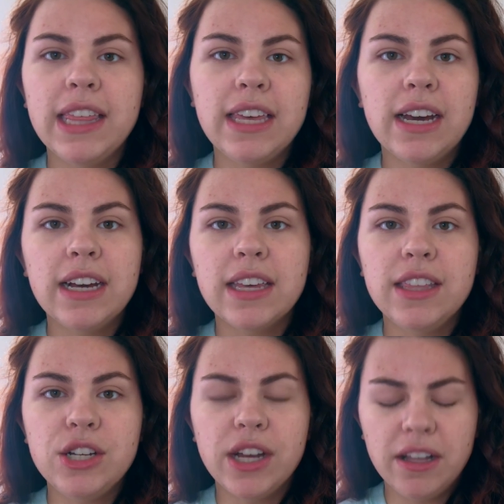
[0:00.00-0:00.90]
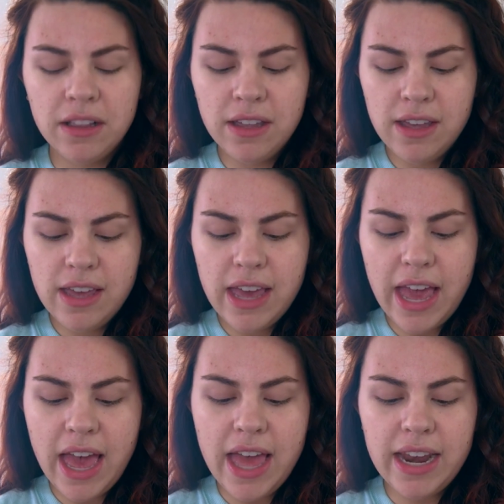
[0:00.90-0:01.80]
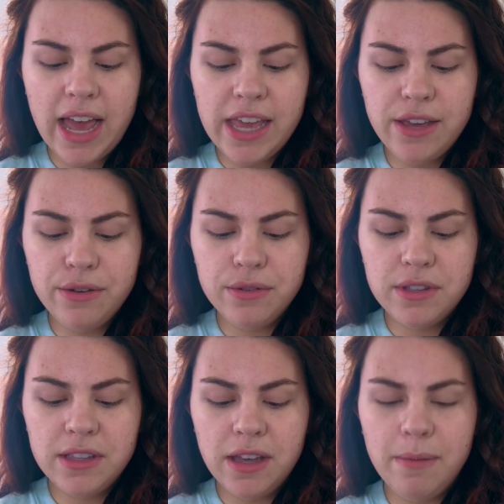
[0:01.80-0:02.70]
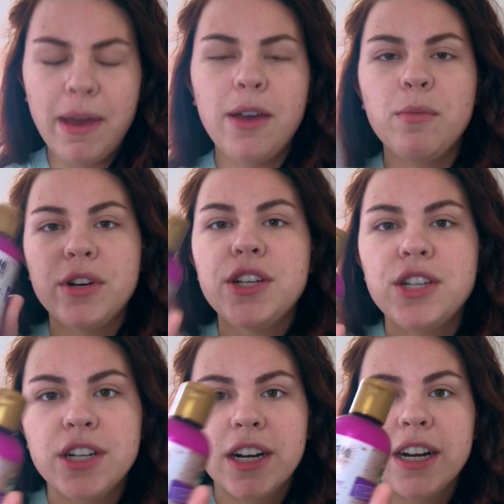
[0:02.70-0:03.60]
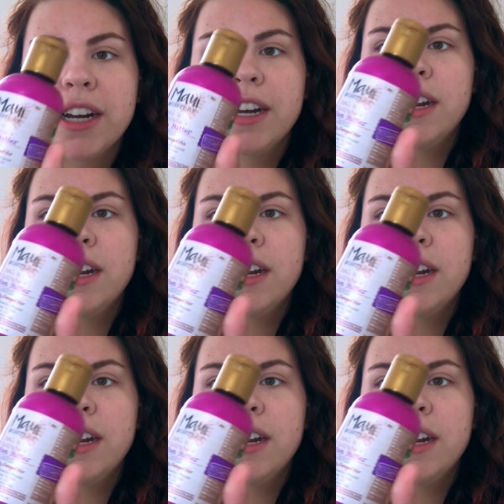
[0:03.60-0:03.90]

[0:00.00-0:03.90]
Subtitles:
the gunk, the gel, and I used the Maui Moisture